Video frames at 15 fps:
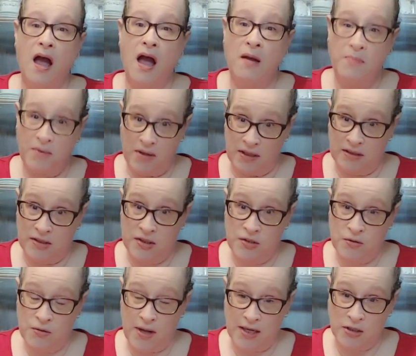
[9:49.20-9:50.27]
I put in
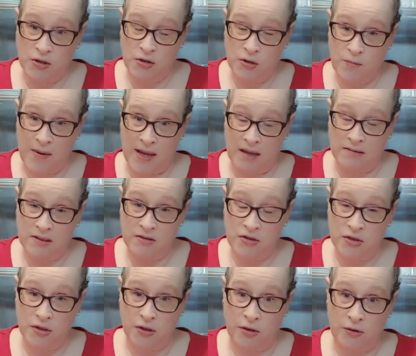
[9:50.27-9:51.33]
2 pounds of
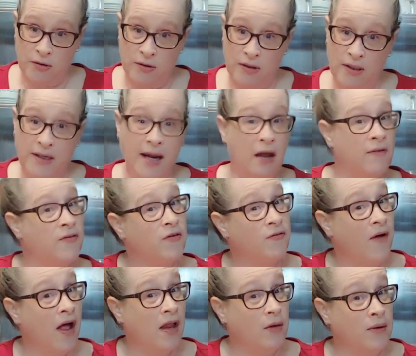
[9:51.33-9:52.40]
sugar. Now, if you're
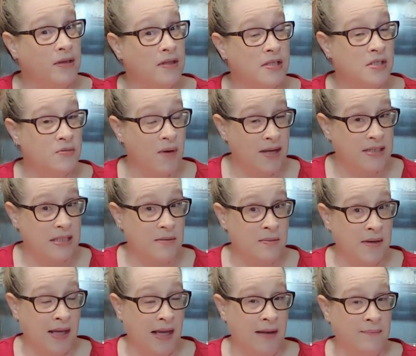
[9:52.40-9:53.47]
following this
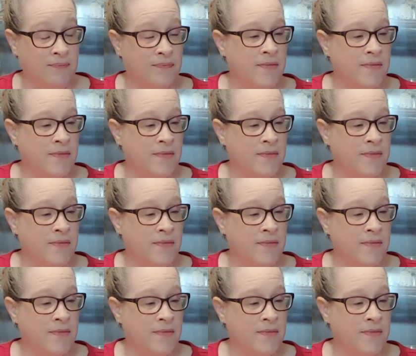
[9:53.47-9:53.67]
recipe,